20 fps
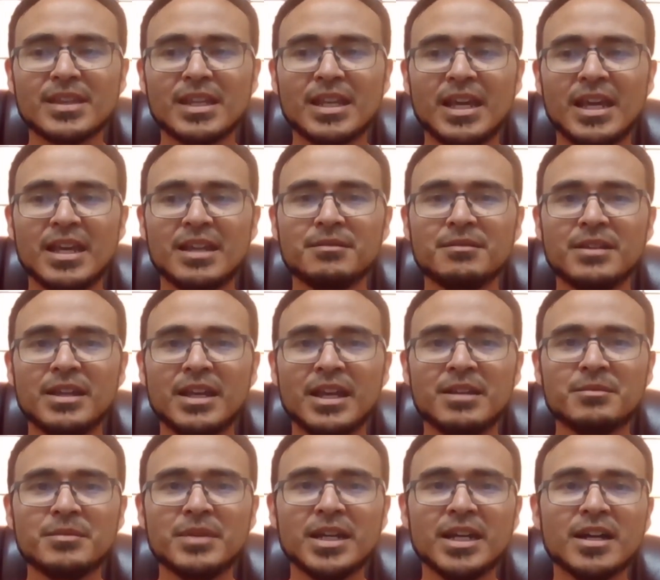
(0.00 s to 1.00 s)
and
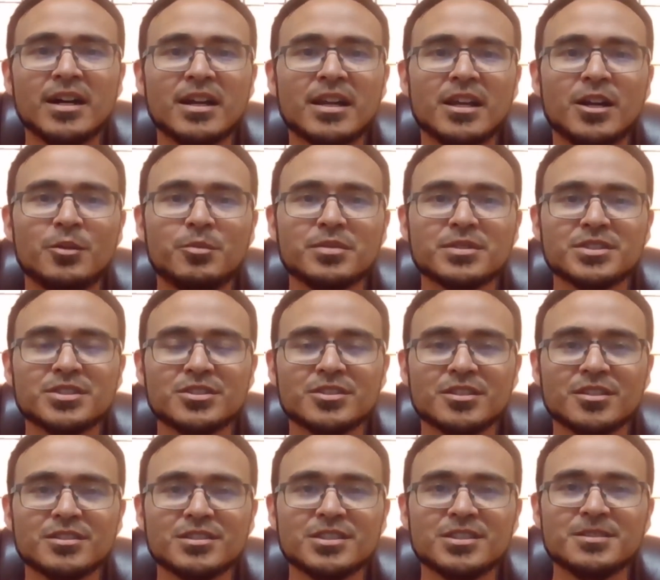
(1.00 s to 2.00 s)
and may God help us,
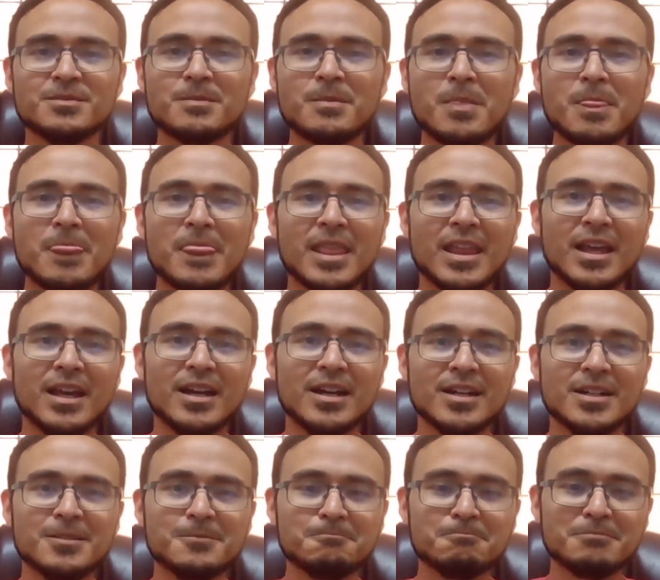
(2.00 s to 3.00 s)
church.
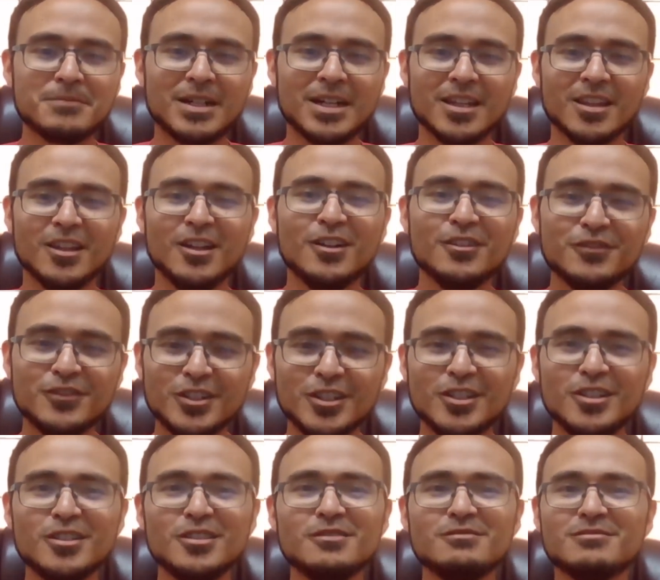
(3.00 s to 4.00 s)
Um, I love
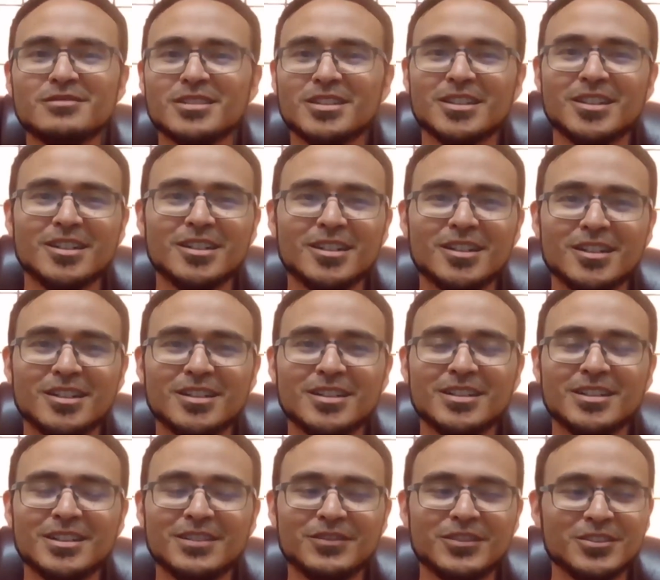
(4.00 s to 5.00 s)
you. Uh,
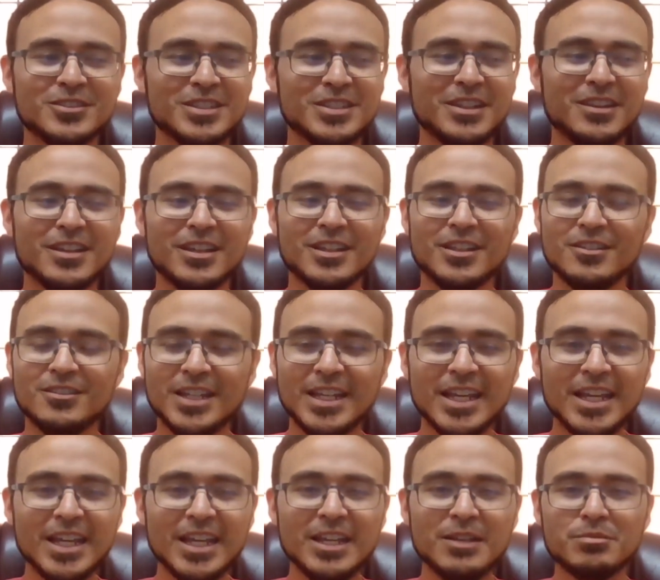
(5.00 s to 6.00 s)
if there's anything you
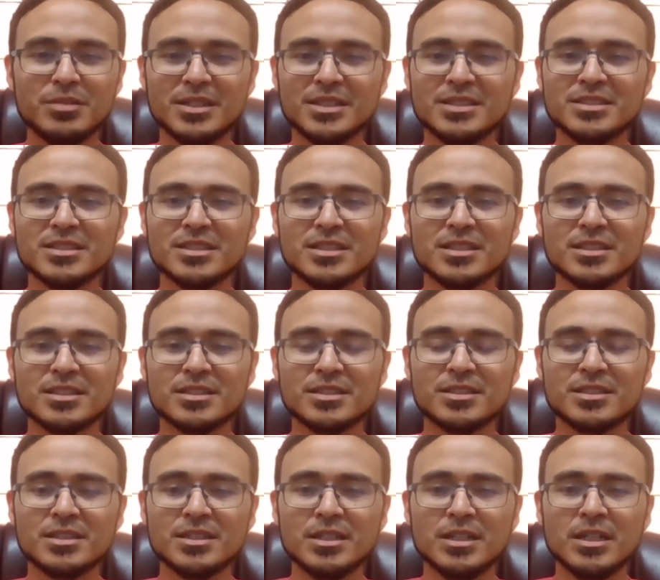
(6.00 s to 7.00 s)
need, please let us
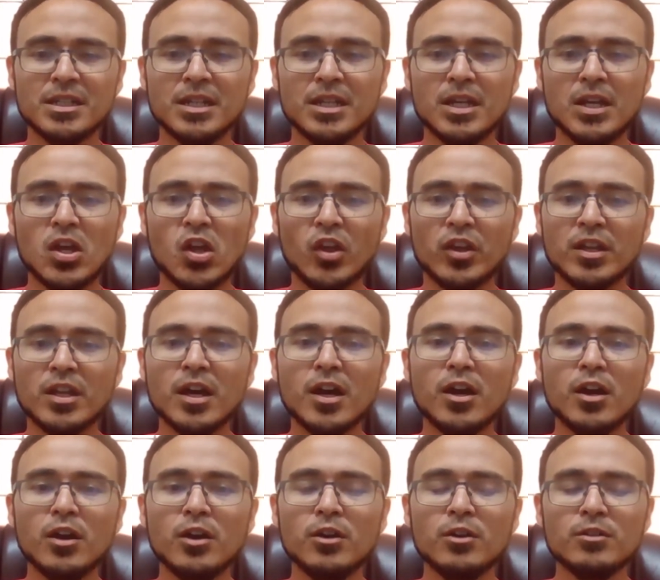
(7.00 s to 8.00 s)

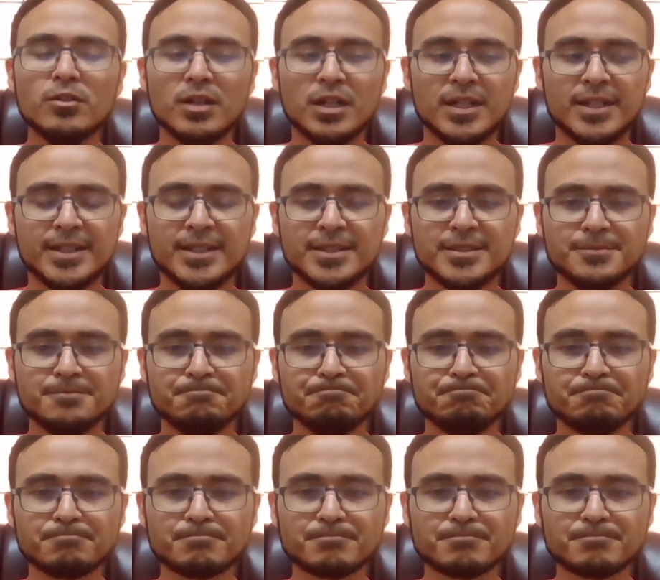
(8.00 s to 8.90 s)
know. Um,